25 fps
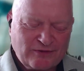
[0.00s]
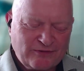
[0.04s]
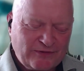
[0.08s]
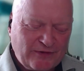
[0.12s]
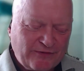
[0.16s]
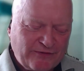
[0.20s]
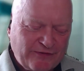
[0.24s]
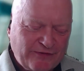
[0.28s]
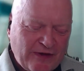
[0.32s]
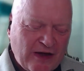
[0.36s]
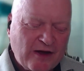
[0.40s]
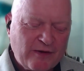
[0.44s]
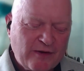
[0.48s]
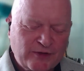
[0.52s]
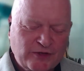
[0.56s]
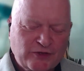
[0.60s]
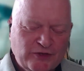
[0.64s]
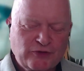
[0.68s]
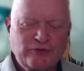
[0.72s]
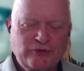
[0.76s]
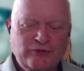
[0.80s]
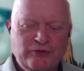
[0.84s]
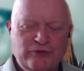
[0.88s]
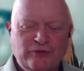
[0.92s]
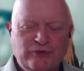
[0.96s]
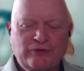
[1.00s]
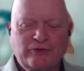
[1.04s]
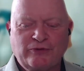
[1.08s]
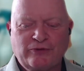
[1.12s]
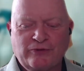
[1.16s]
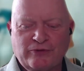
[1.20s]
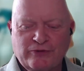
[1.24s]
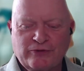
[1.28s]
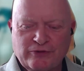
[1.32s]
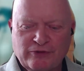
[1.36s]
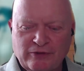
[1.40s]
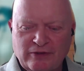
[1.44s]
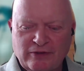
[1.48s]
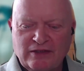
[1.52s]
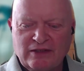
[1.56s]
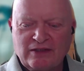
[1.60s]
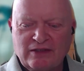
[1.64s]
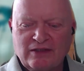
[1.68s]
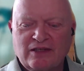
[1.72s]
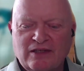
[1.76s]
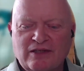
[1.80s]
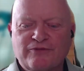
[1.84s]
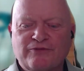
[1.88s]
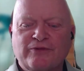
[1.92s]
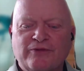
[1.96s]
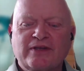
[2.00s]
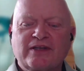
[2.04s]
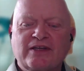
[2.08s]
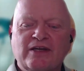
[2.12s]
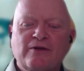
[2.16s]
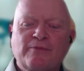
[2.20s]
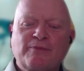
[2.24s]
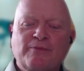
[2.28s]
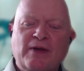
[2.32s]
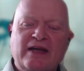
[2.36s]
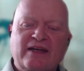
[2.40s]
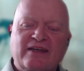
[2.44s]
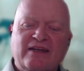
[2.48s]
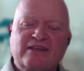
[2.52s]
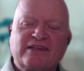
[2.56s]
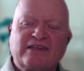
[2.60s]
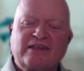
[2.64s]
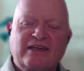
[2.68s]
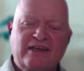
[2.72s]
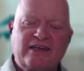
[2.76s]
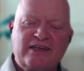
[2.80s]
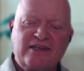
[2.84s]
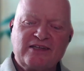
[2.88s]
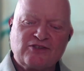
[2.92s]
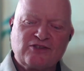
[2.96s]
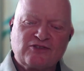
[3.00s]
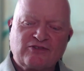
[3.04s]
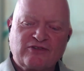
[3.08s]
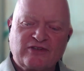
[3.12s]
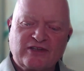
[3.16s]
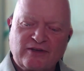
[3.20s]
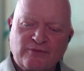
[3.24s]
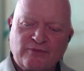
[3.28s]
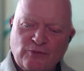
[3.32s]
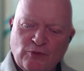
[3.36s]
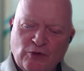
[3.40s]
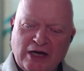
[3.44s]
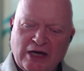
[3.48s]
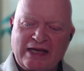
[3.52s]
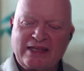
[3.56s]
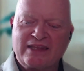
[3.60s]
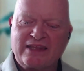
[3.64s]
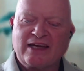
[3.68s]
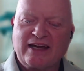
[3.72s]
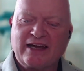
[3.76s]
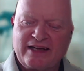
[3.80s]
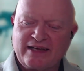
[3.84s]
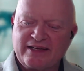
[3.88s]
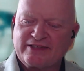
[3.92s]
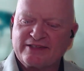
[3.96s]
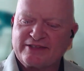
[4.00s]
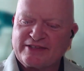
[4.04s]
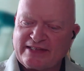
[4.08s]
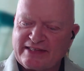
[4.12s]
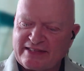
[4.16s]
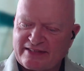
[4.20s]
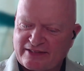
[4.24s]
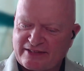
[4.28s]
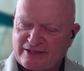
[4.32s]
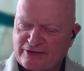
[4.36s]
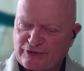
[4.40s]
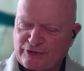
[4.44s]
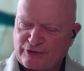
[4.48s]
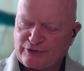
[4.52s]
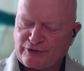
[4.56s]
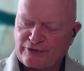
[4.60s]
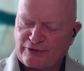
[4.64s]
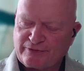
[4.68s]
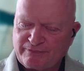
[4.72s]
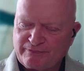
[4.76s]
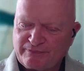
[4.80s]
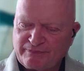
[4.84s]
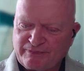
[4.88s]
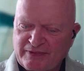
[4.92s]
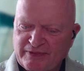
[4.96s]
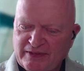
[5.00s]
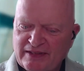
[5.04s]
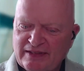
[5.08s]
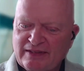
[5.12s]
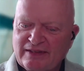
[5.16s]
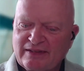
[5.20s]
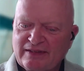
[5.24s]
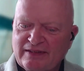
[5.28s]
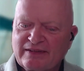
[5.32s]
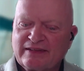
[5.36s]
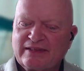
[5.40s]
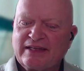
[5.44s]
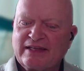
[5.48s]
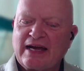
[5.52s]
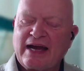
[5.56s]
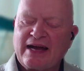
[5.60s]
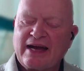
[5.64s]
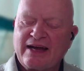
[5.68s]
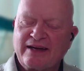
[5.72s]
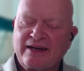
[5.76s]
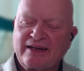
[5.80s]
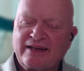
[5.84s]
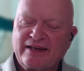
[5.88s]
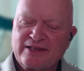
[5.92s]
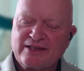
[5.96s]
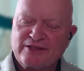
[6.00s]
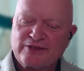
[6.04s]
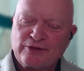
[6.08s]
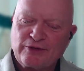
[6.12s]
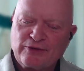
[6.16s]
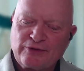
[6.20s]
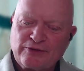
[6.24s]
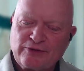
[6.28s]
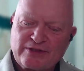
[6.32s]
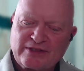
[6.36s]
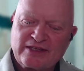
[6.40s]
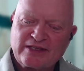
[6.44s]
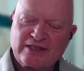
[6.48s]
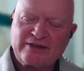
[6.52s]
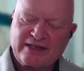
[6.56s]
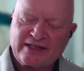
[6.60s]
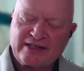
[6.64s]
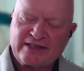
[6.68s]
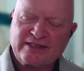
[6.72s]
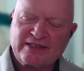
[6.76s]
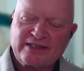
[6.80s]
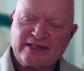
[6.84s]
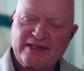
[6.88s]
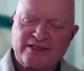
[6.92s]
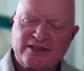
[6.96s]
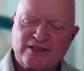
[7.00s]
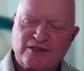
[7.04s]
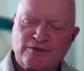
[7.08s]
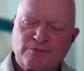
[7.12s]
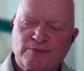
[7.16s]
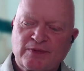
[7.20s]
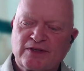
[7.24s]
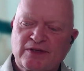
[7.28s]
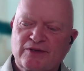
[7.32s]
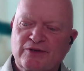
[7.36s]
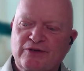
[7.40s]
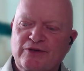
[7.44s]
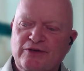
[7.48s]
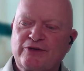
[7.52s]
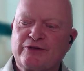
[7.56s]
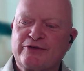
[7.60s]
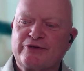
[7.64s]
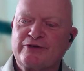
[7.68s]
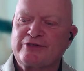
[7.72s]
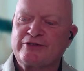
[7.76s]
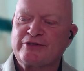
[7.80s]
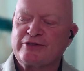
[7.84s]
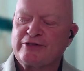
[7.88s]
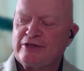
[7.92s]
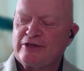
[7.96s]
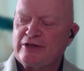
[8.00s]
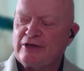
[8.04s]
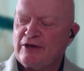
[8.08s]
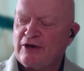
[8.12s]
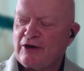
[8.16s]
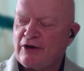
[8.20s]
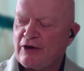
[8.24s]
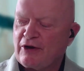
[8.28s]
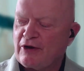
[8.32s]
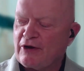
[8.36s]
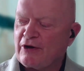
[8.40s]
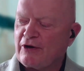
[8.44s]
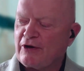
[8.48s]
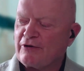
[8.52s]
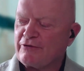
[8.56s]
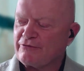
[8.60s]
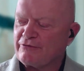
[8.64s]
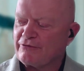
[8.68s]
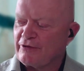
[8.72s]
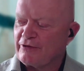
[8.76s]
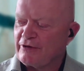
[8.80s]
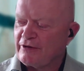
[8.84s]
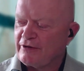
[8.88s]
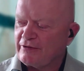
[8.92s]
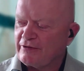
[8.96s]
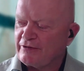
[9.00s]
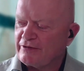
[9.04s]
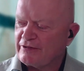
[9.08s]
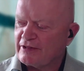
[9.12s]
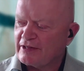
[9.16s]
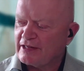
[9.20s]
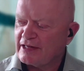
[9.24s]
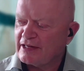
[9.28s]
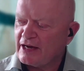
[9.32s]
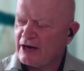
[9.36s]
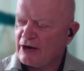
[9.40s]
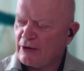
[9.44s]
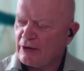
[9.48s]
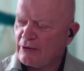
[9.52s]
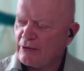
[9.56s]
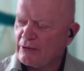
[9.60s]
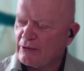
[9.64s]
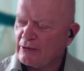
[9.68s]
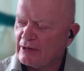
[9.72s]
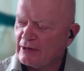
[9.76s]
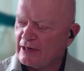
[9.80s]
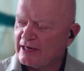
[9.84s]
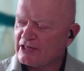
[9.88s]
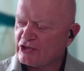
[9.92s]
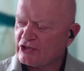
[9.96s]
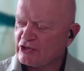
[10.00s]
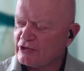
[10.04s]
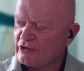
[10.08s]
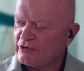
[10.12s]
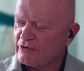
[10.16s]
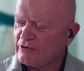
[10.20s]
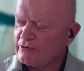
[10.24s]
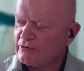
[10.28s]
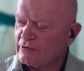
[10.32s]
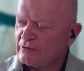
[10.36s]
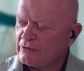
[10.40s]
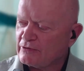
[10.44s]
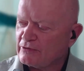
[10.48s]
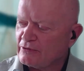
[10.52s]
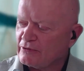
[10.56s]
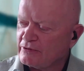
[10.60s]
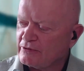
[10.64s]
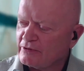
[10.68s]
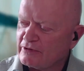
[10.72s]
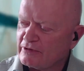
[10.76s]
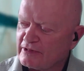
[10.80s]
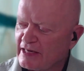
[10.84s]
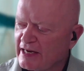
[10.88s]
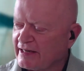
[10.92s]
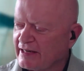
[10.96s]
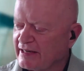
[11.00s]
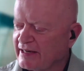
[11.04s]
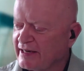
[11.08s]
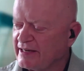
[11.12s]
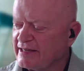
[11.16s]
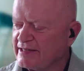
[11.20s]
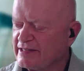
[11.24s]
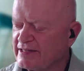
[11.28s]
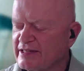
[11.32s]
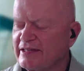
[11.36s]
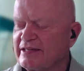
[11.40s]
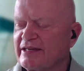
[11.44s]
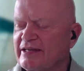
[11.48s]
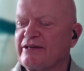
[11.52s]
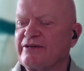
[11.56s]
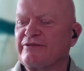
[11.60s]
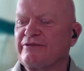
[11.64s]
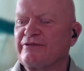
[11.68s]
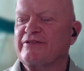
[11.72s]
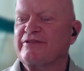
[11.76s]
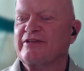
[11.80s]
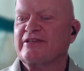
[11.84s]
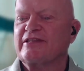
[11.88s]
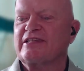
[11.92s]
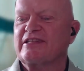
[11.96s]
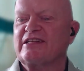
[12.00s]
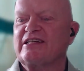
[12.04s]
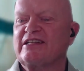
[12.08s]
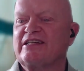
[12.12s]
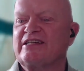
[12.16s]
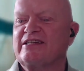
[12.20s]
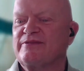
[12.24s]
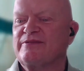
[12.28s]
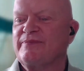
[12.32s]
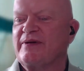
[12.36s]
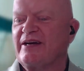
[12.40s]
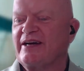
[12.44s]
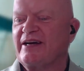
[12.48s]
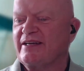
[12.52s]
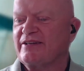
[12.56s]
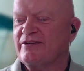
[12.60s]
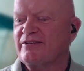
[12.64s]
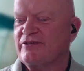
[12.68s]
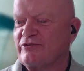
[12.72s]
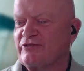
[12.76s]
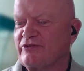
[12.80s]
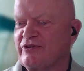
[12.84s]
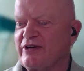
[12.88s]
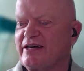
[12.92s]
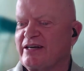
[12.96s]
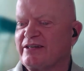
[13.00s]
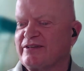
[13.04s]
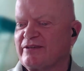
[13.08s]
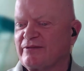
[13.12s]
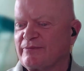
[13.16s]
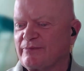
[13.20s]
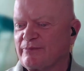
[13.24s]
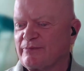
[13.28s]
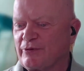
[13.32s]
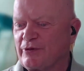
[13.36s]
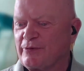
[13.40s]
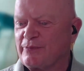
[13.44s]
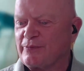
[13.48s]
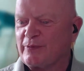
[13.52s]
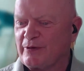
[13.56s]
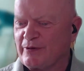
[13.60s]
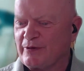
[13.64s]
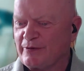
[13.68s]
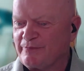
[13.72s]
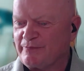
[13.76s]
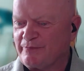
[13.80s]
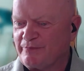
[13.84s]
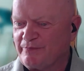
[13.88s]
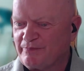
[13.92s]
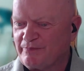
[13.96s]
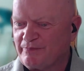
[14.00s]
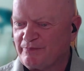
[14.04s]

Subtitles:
for pharmaceuticals, if we go back in the history and why that exists, that is also exists because of the whole issue decades ago of the thalidomide drug problem.